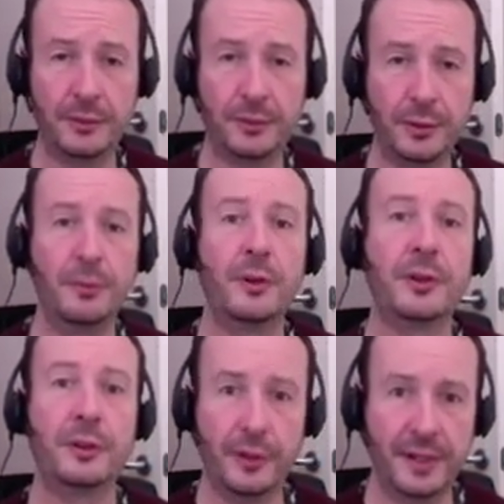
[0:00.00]
do want
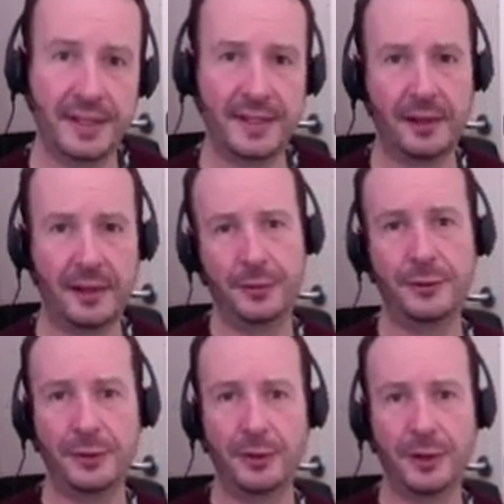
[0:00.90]
to learn this stuff, who
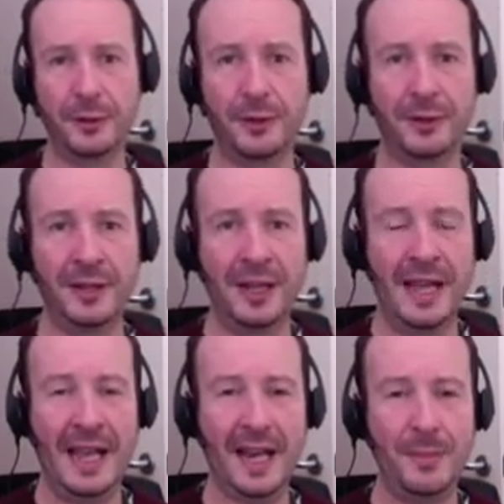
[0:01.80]
do want to learn
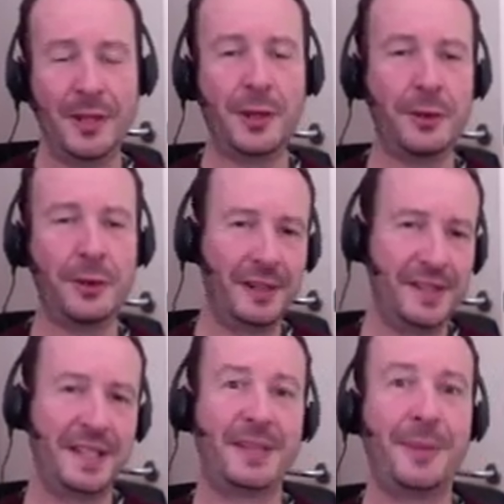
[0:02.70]
how to be curious
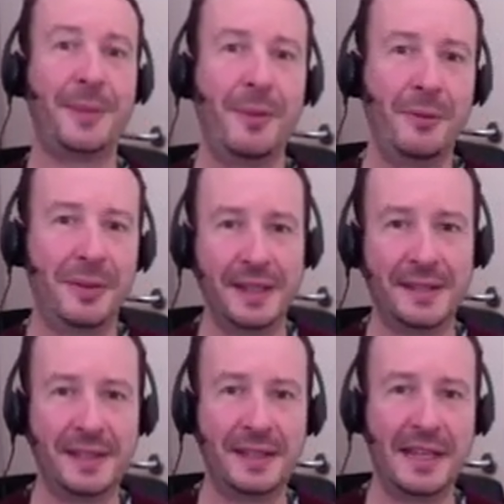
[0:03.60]
and experiment with
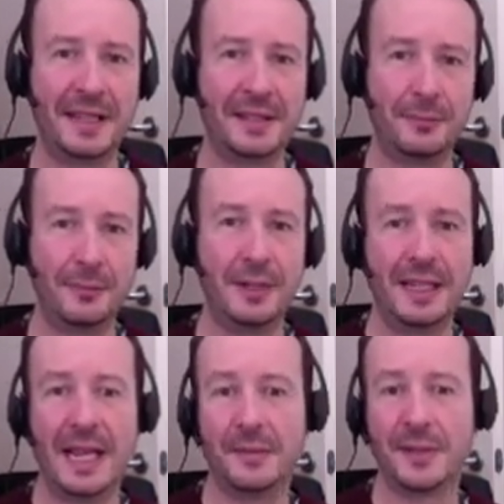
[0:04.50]
this and to
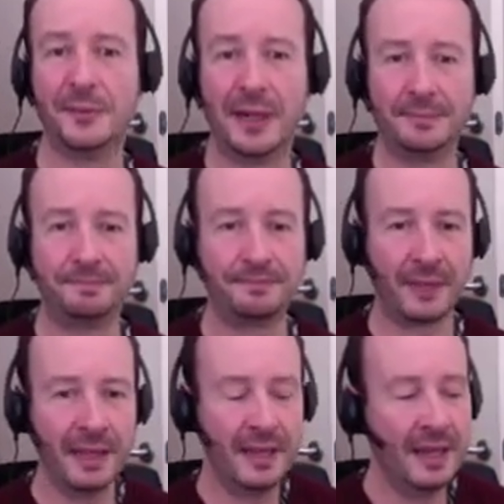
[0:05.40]
really have some fun.
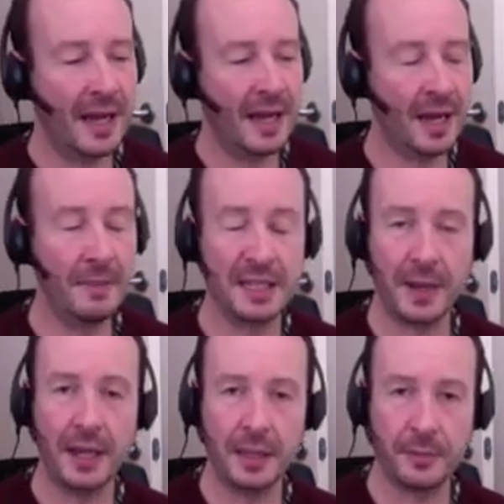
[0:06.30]
As
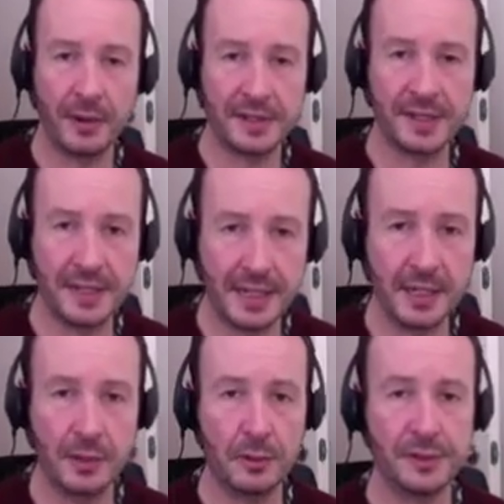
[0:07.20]
part of the price of the ticket,
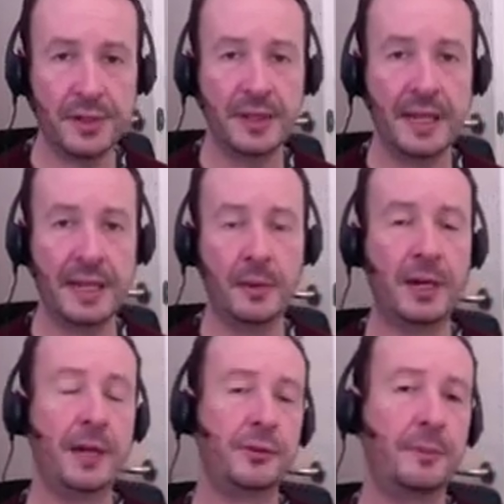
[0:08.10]
you also get a
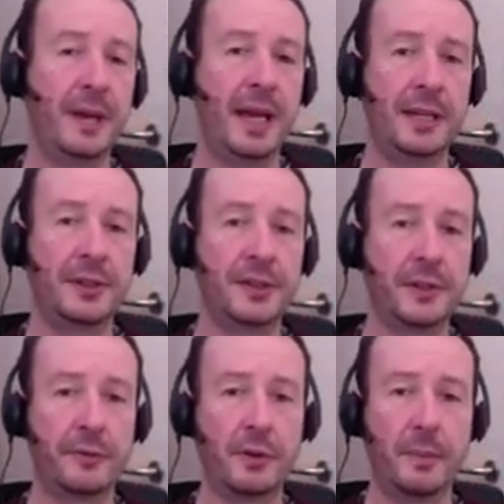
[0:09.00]
100-page
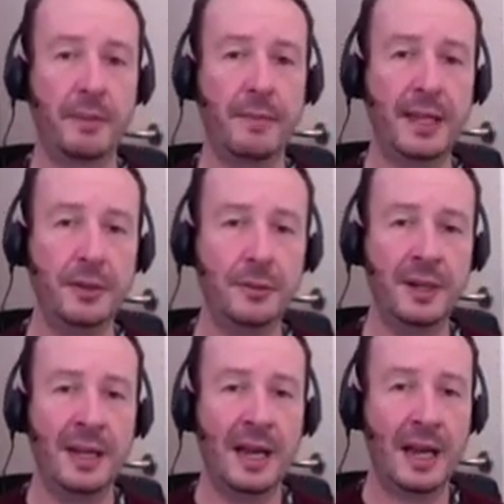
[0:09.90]
soft copy manual.
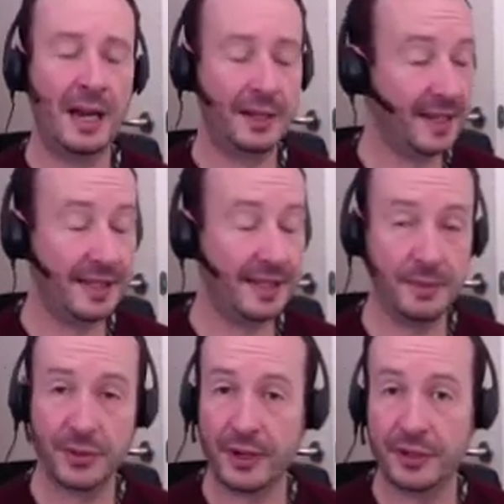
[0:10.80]
You get
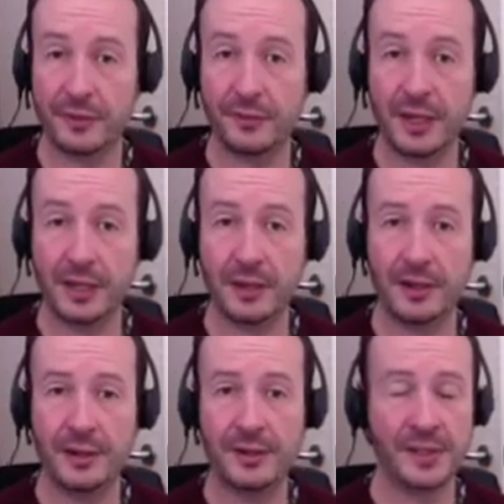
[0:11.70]
demonstration
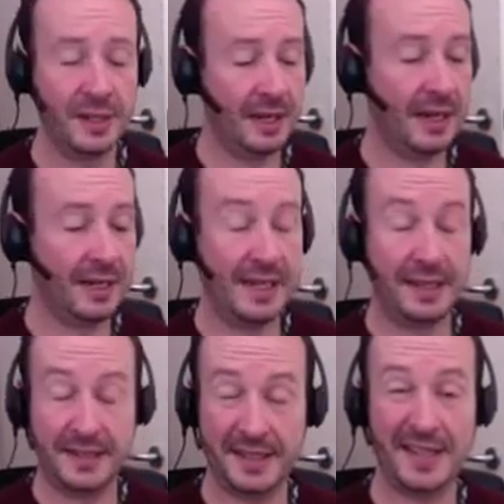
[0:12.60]
videos. You
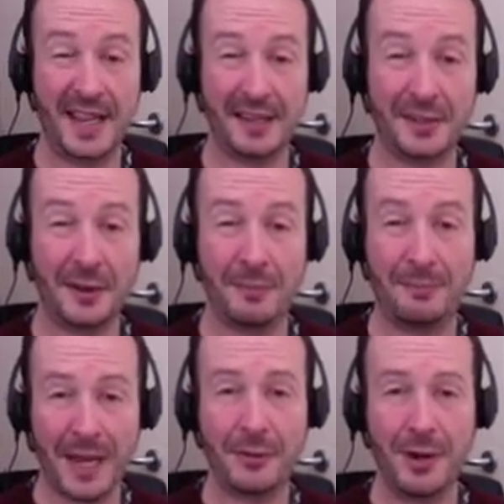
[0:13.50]
get discounts on
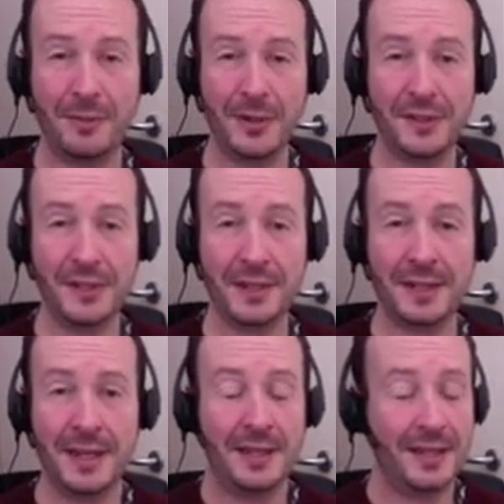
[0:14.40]
background music.
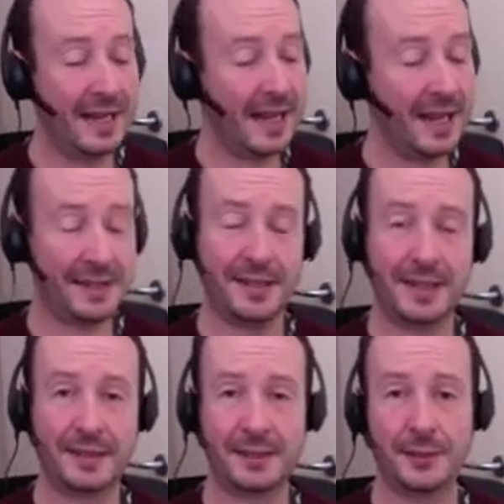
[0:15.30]
You get
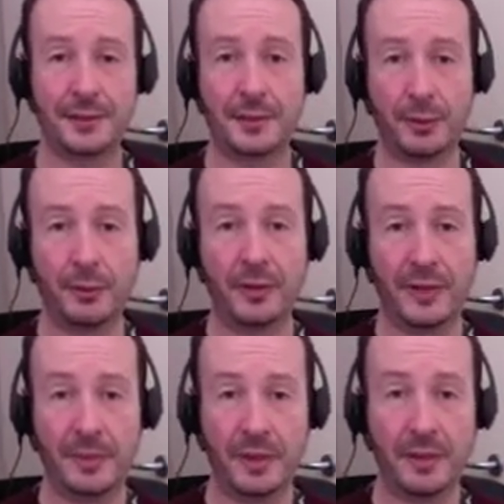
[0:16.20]
access to the Recording for
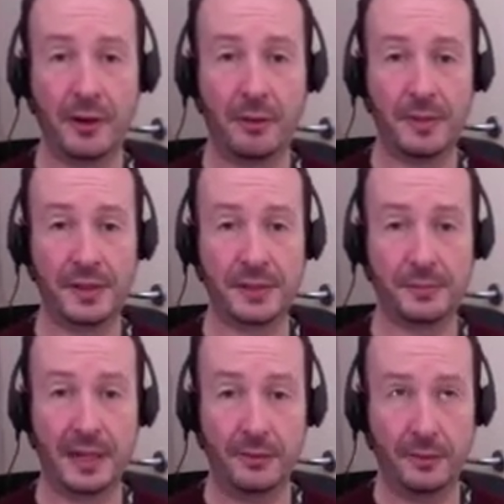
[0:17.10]
Hypnotherapists
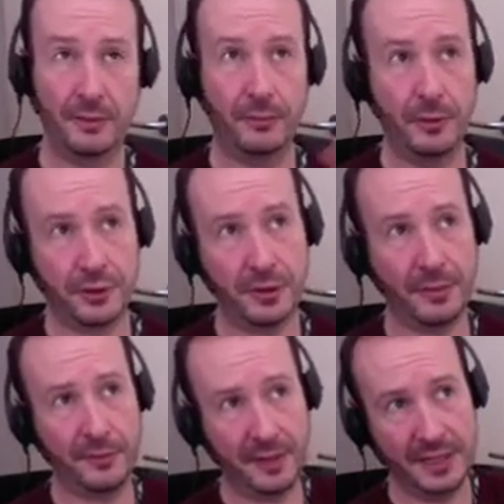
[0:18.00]
workshop
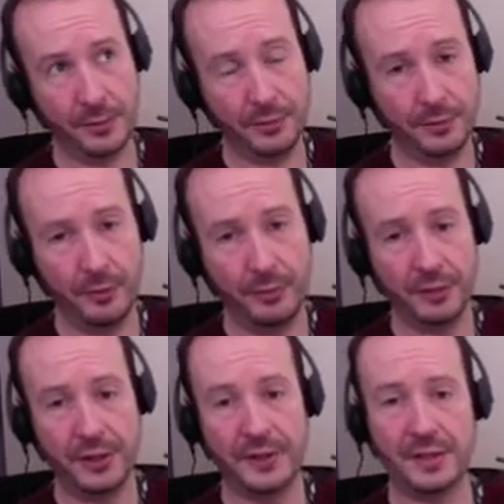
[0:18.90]
Facebook group,
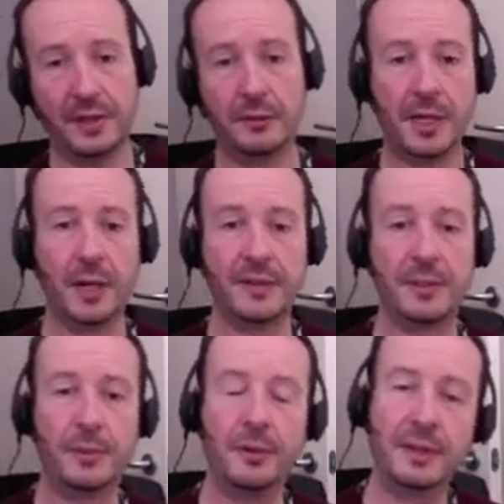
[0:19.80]
which is ongoing
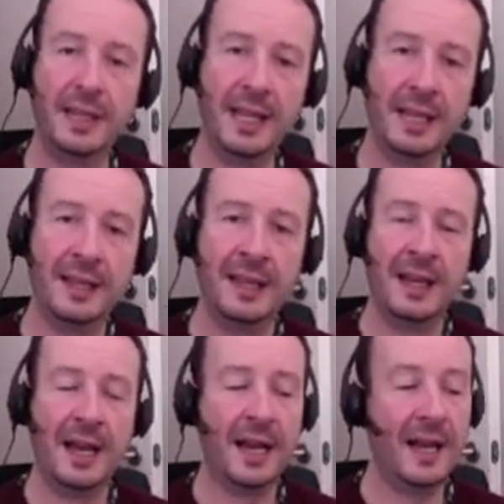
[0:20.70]
support there.
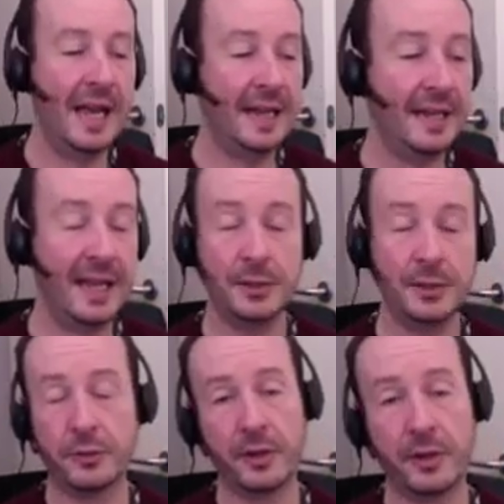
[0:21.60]
And as
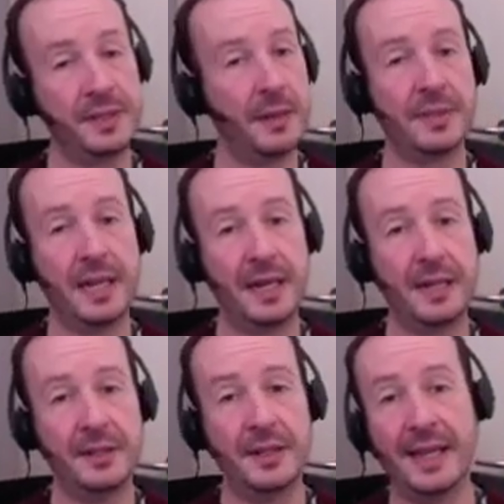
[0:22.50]
all documents are
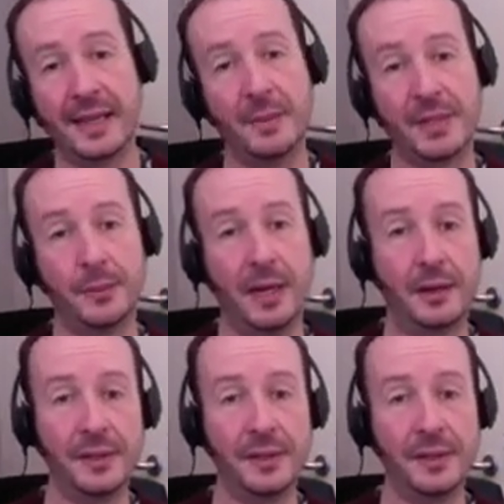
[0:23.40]
updated, you get them as well.